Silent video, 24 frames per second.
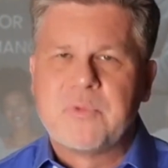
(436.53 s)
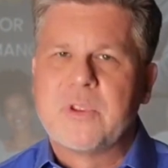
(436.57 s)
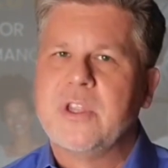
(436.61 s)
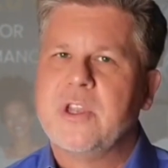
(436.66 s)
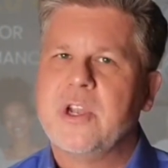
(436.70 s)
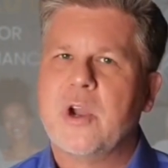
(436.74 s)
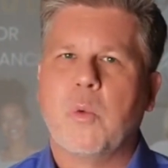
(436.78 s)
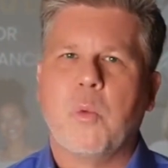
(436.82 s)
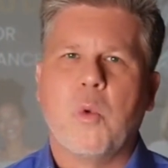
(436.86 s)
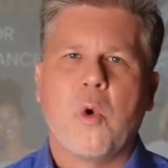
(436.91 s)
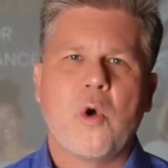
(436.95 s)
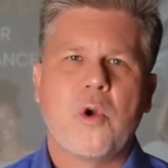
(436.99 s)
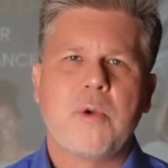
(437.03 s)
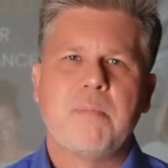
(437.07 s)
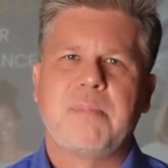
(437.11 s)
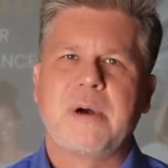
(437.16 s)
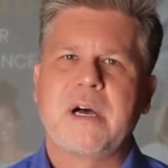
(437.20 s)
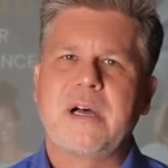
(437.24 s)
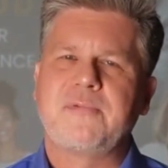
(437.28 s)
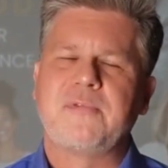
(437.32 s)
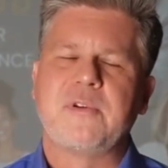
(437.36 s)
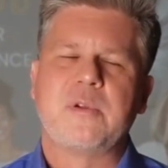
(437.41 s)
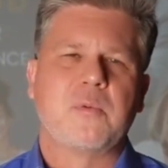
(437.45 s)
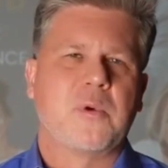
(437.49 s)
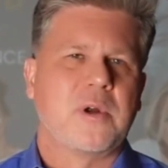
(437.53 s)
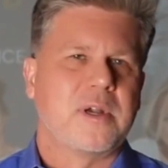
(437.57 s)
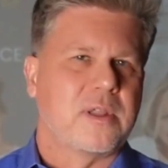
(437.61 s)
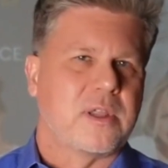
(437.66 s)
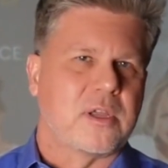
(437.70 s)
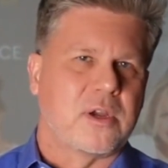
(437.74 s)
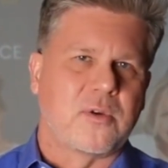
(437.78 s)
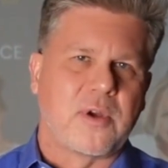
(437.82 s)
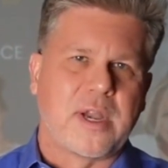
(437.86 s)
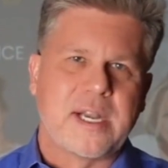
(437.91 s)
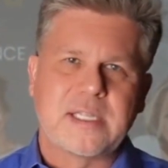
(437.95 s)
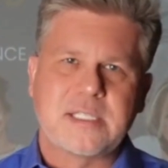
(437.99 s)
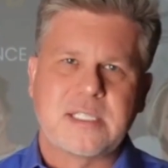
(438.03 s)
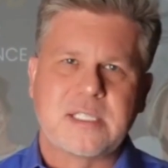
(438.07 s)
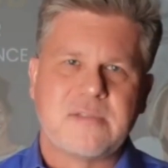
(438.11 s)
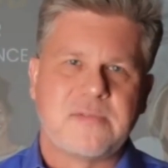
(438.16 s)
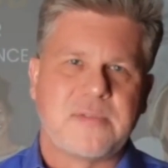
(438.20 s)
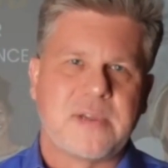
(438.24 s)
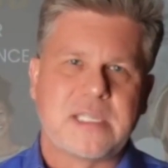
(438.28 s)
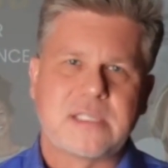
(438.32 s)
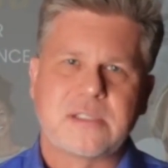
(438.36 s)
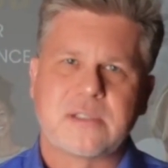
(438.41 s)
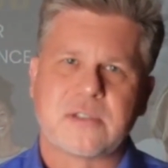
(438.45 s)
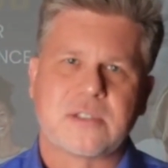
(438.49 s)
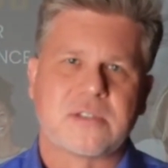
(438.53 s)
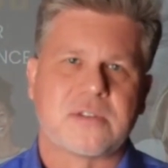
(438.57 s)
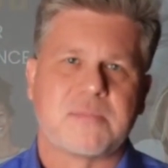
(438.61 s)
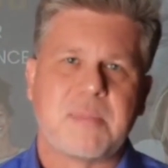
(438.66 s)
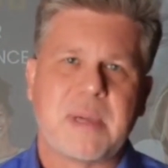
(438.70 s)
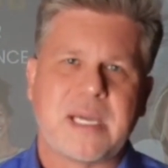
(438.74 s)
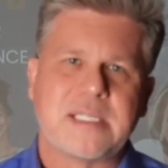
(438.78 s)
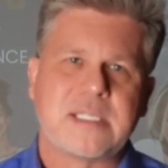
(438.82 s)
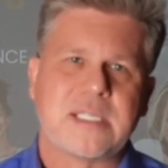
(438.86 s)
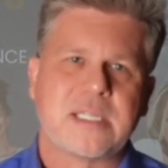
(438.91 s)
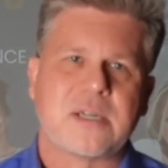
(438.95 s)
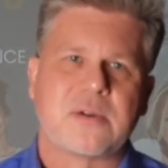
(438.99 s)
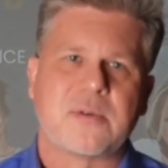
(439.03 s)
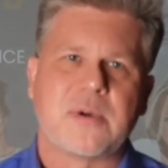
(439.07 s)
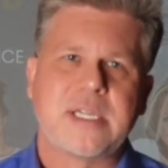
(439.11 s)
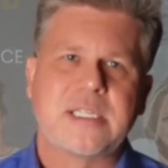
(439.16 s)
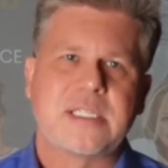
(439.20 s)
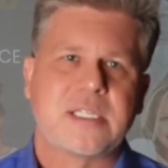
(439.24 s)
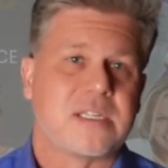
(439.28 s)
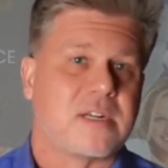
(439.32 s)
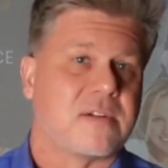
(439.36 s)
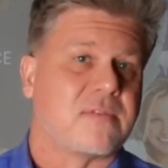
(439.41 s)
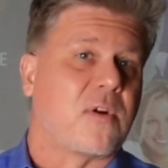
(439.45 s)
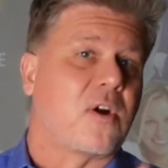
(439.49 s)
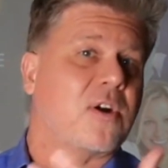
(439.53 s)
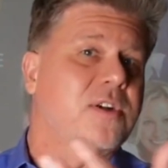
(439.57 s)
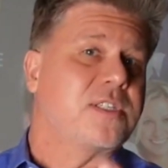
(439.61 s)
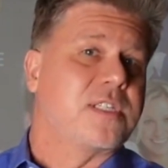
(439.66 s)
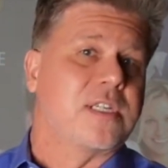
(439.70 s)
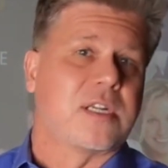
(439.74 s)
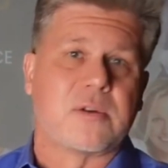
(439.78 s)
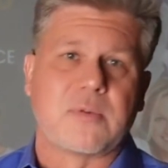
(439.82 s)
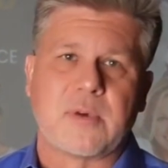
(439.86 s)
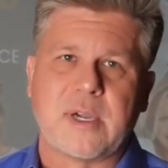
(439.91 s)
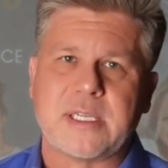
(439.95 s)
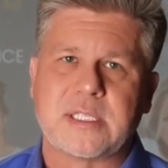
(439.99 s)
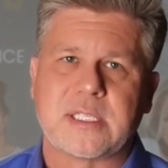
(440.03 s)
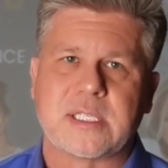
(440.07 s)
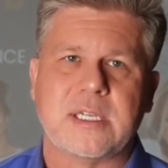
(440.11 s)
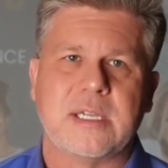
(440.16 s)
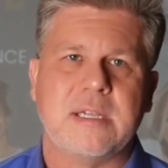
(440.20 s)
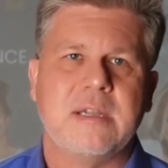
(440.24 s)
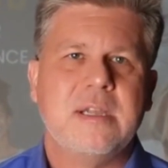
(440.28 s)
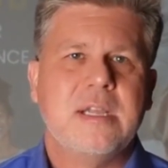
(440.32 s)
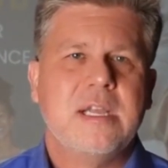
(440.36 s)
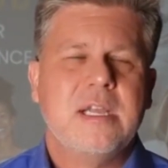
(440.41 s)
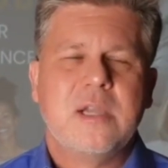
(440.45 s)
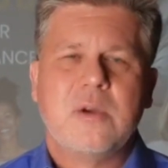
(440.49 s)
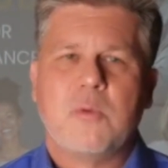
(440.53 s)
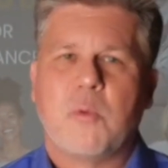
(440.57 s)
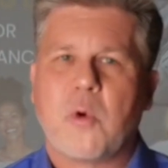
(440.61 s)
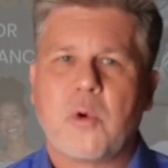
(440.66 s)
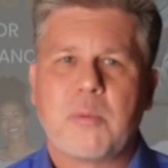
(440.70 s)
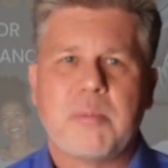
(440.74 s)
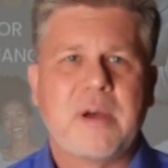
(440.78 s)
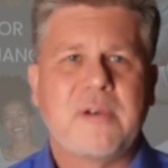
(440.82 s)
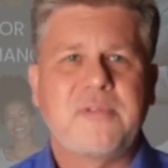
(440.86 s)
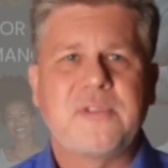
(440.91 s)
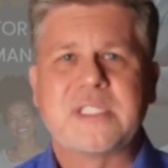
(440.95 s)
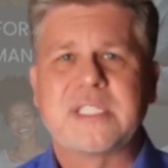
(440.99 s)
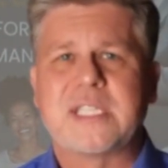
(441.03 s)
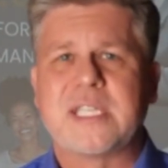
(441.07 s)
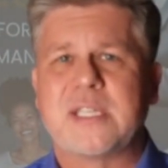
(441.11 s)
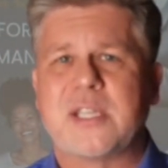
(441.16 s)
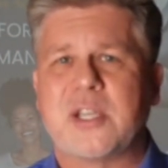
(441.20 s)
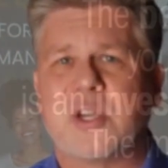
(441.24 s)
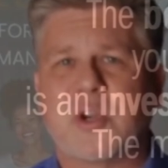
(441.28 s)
You know, Warren Buffett, one of the greatest investors of my generation, of our generation, Warren Buffett said the